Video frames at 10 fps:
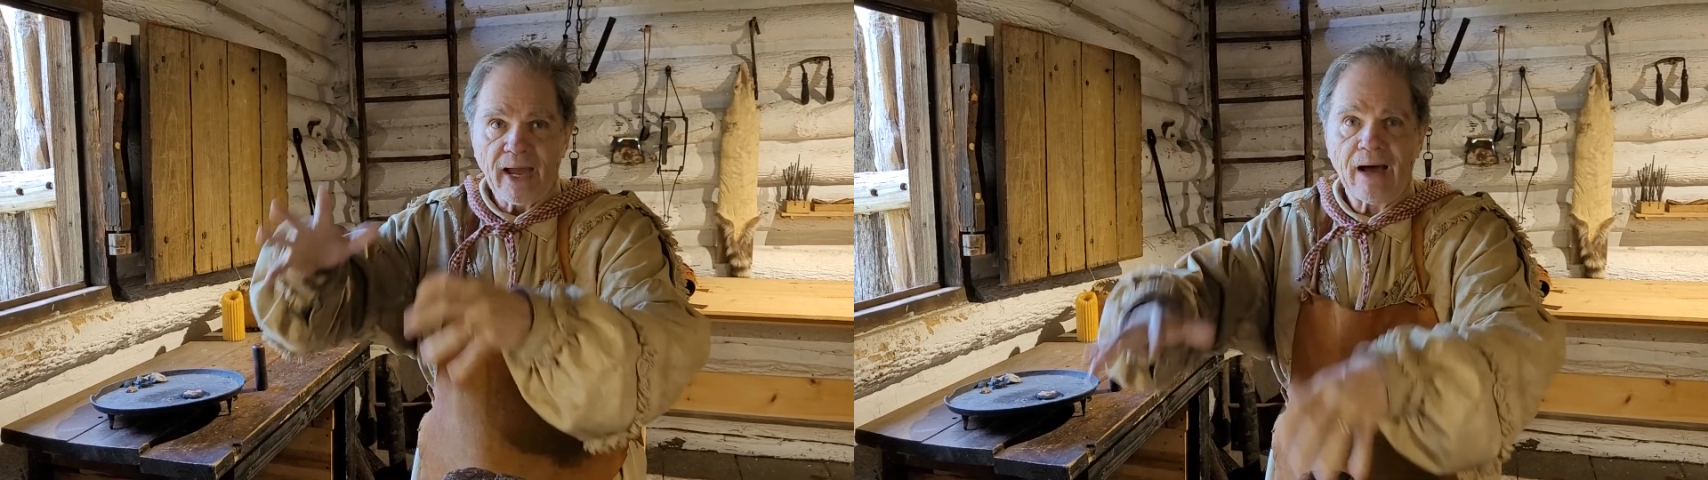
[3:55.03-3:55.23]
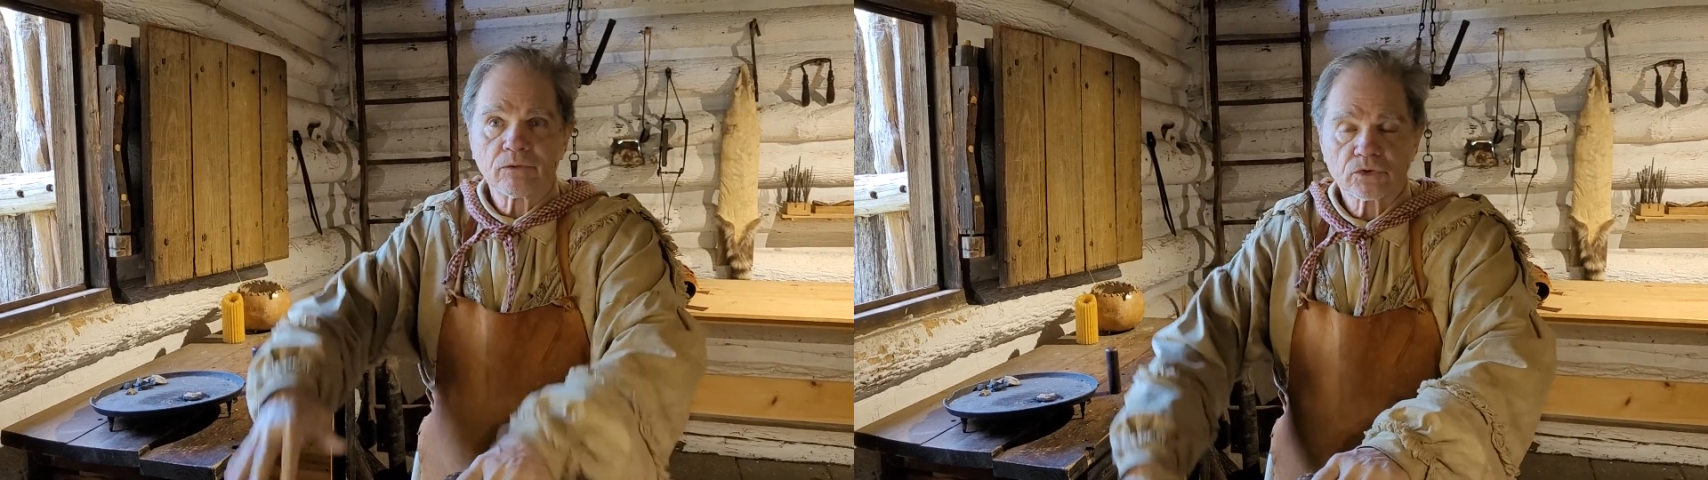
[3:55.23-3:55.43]

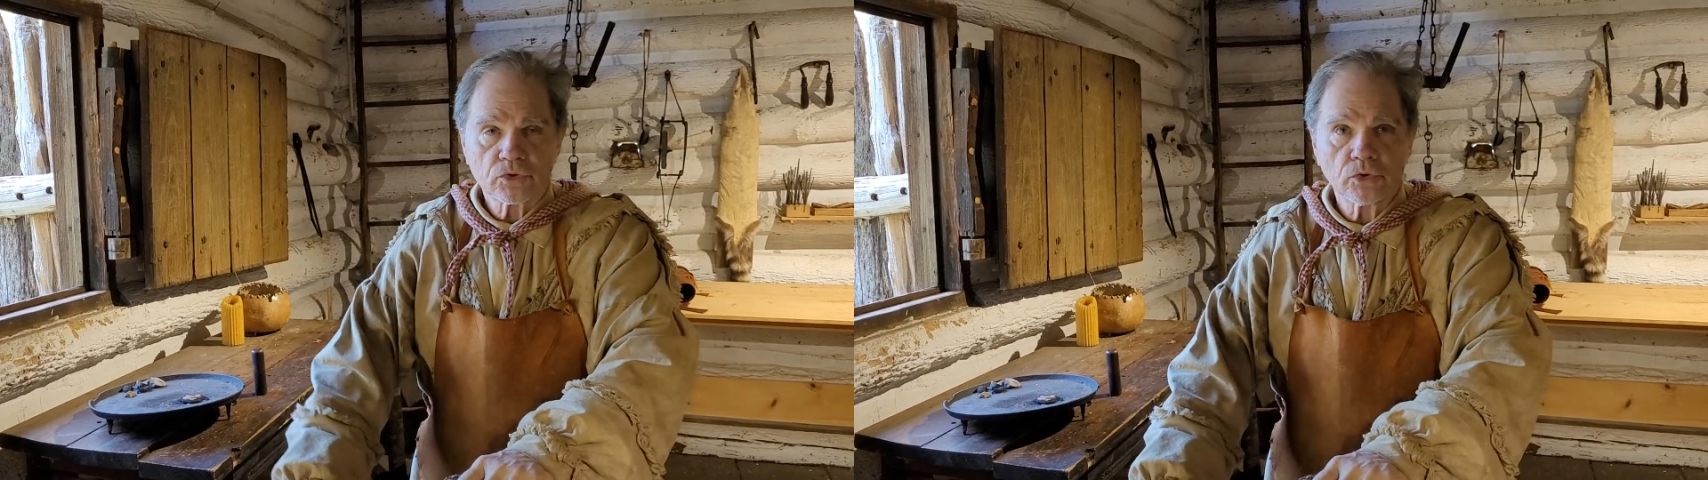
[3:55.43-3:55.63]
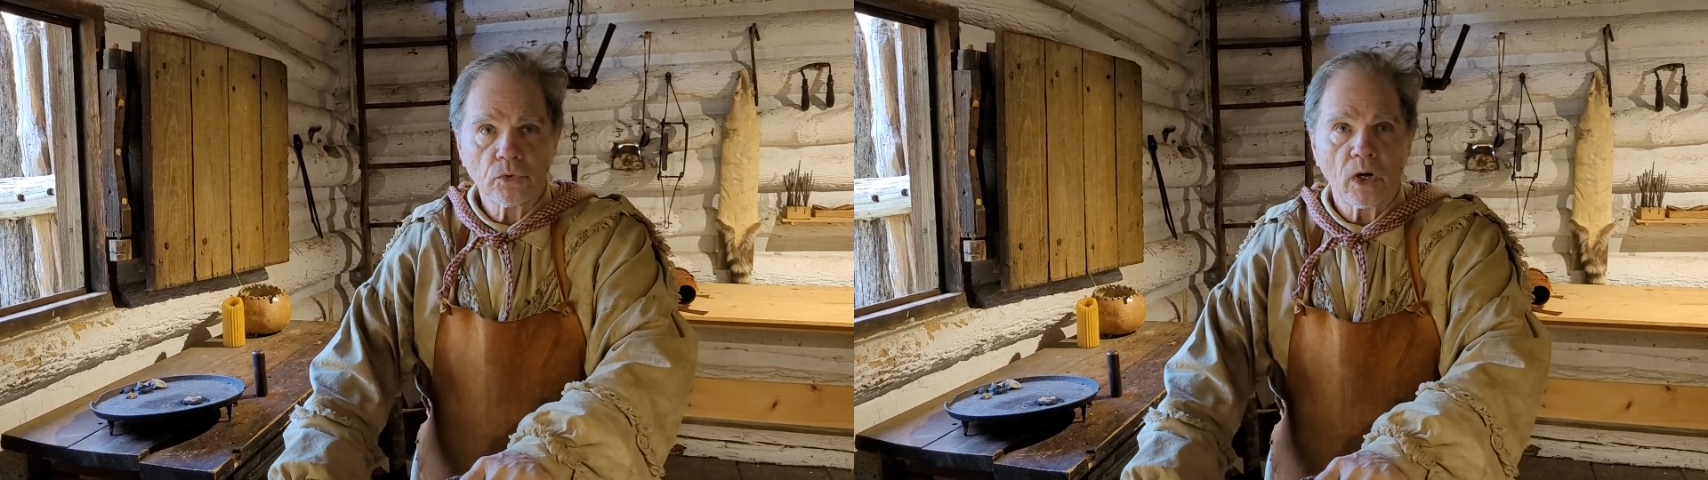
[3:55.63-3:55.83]
out
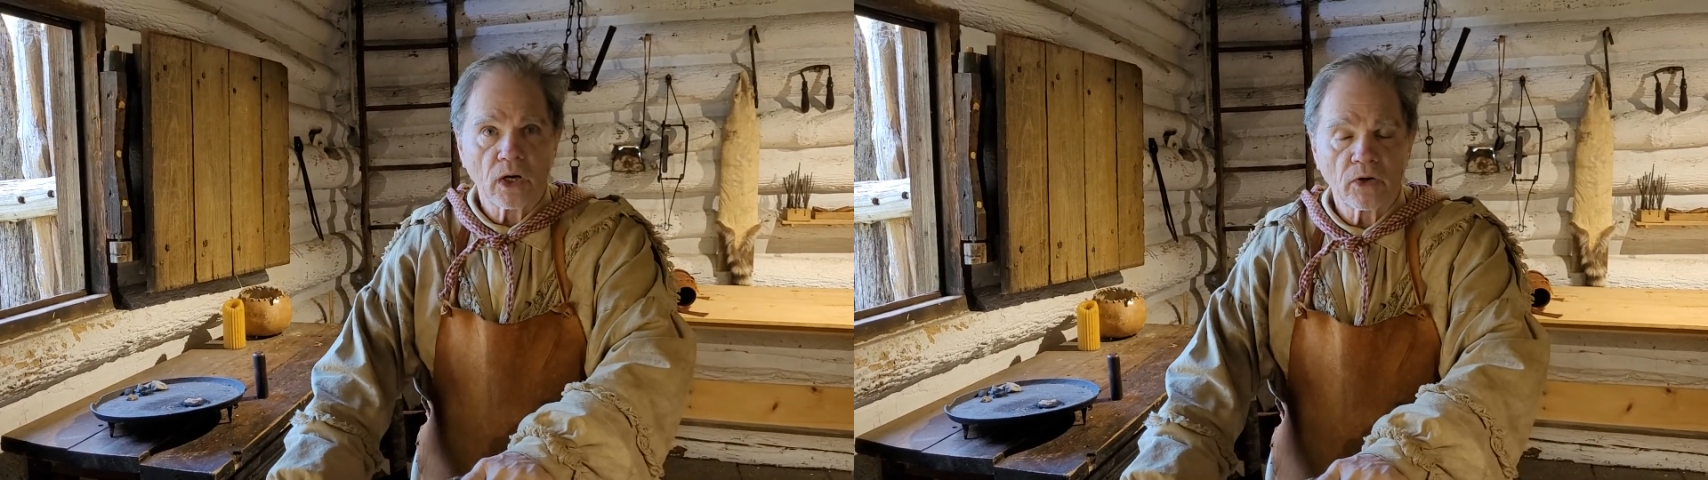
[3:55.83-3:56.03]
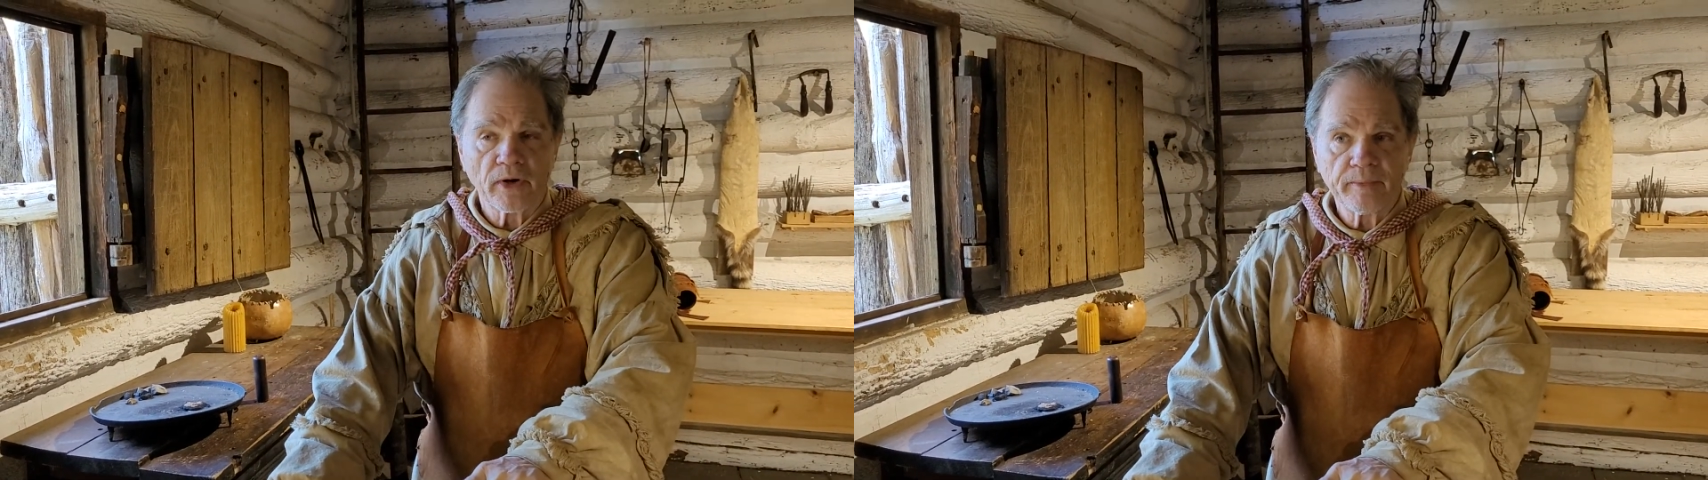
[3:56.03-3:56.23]
to our
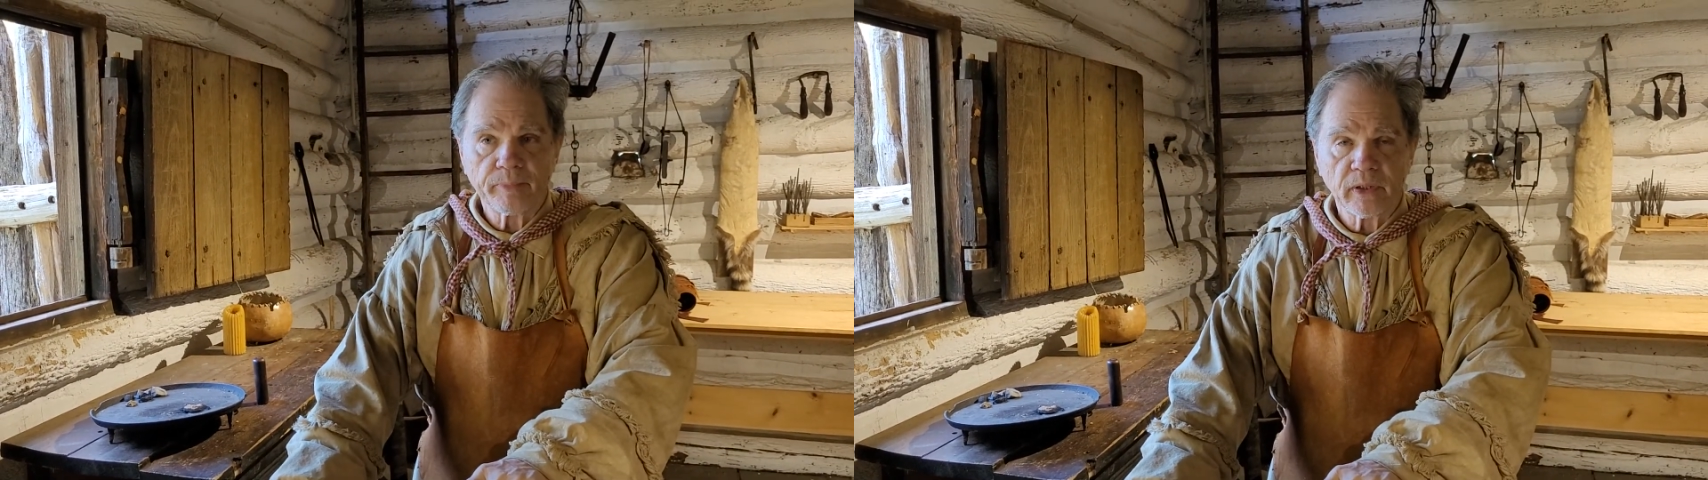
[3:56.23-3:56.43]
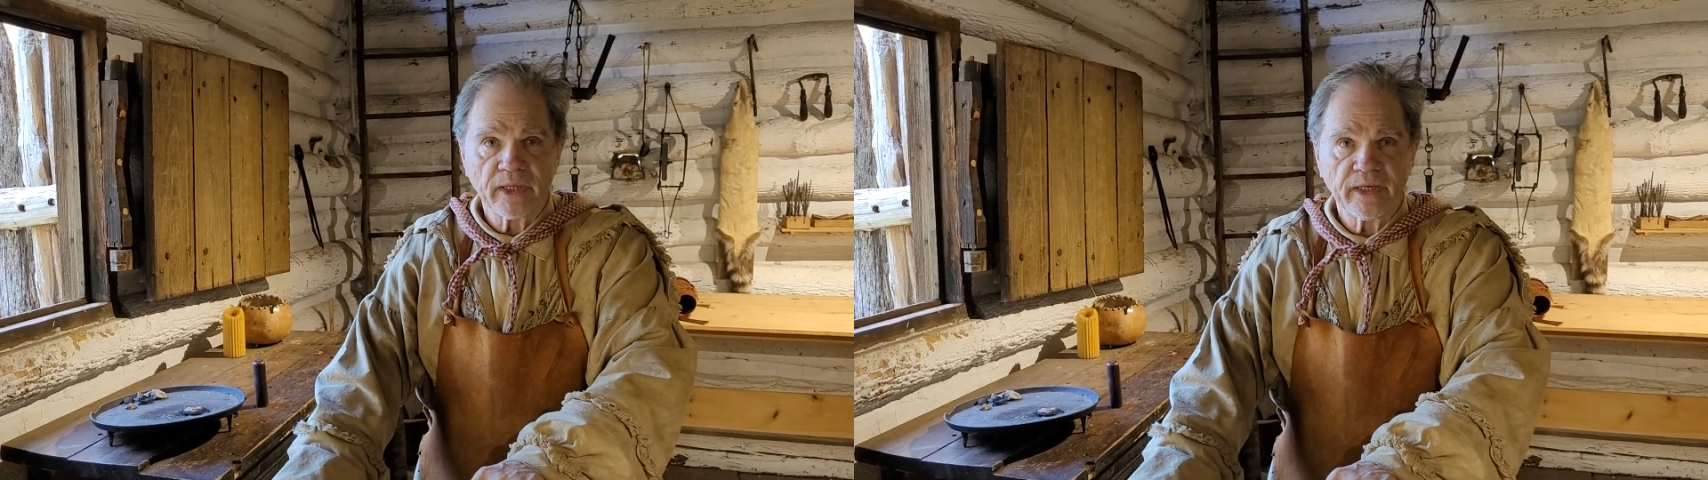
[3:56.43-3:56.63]
Great
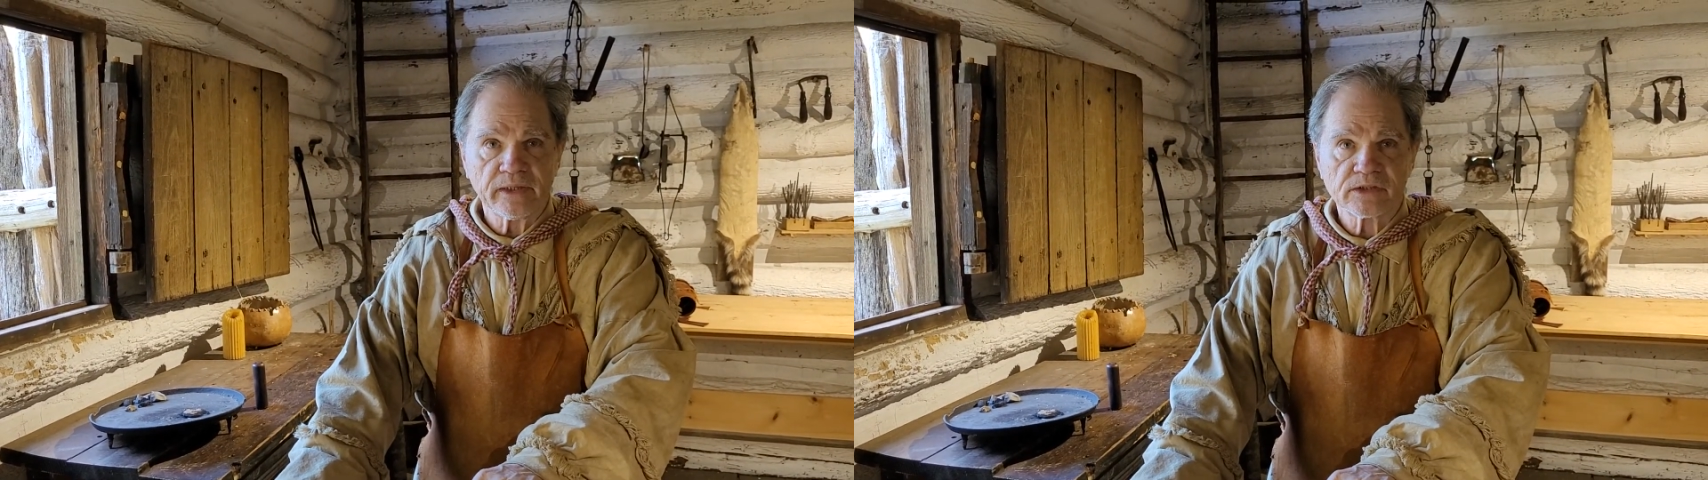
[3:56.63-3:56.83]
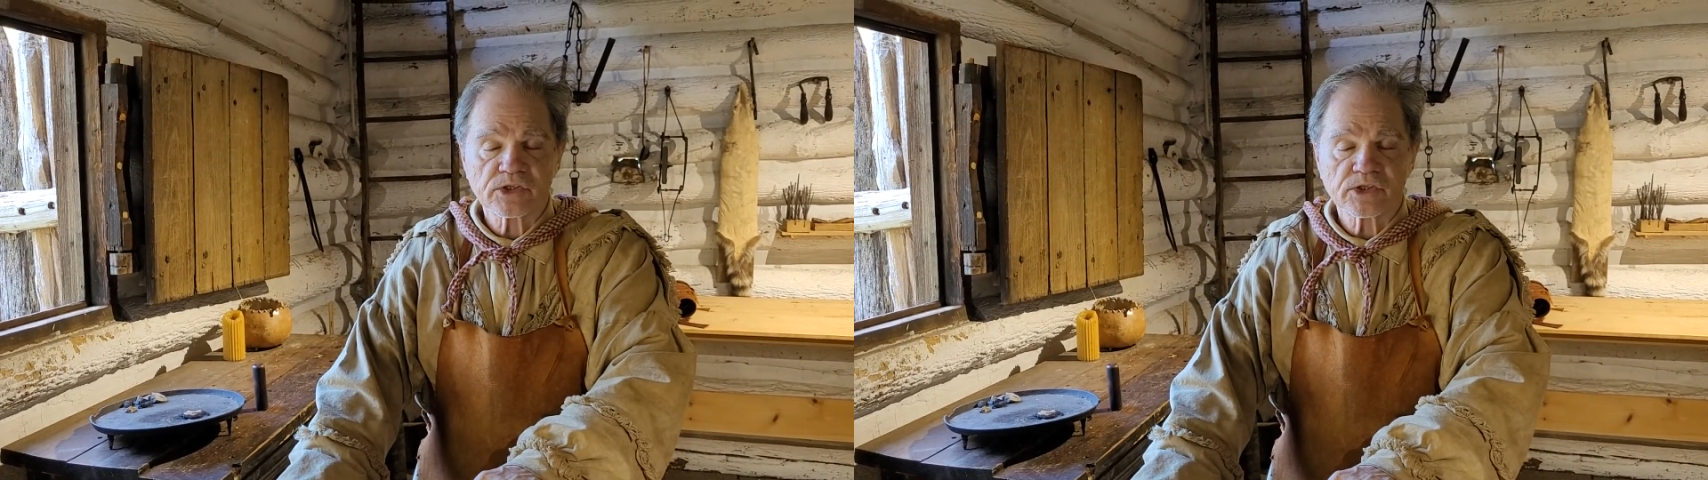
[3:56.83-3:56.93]
Plains,